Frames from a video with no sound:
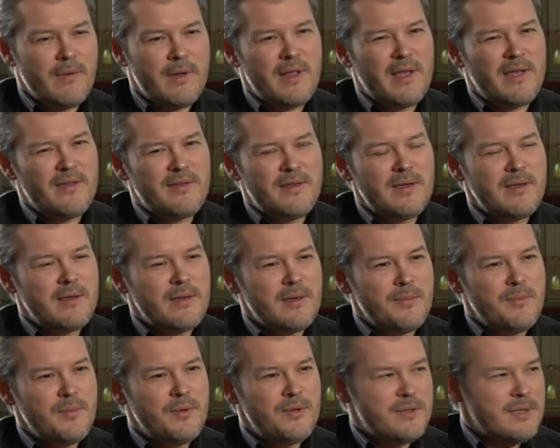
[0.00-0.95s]
Well, I think
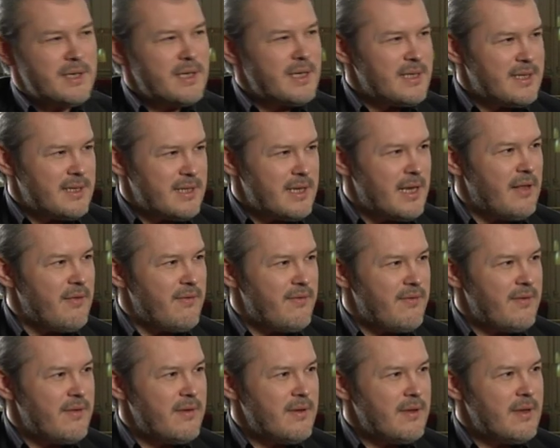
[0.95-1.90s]
in music
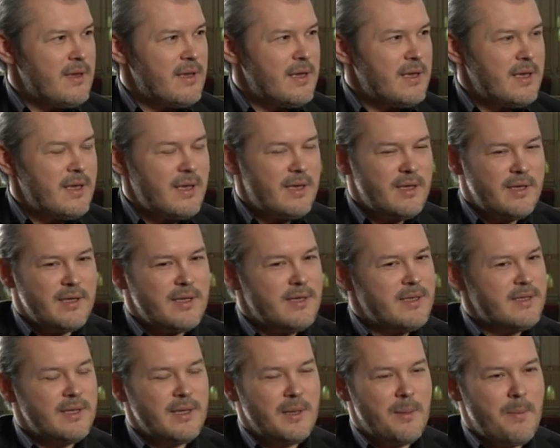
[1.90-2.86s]
itself, it
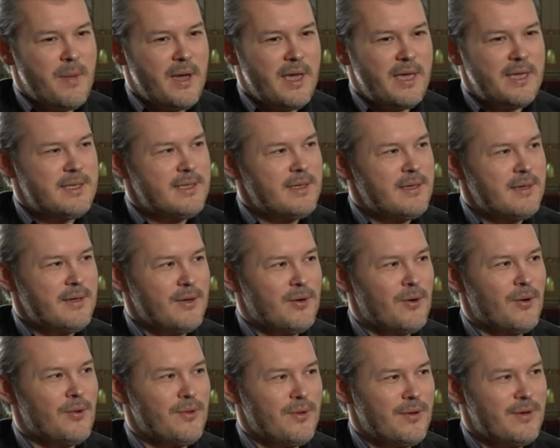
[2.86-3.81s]
is an amazing
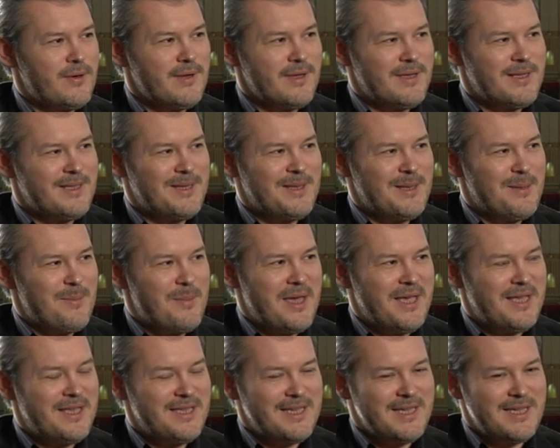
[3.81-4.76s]
rotor, it's an
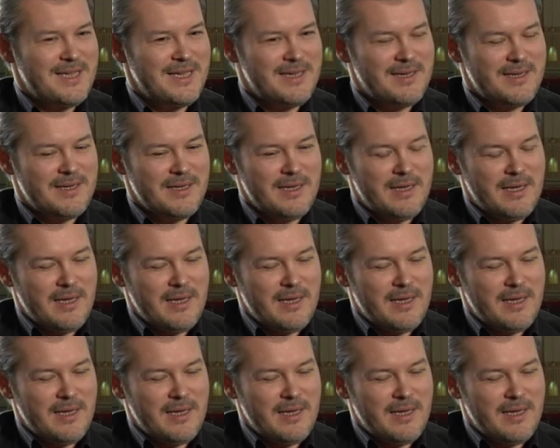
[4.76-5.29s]
amazing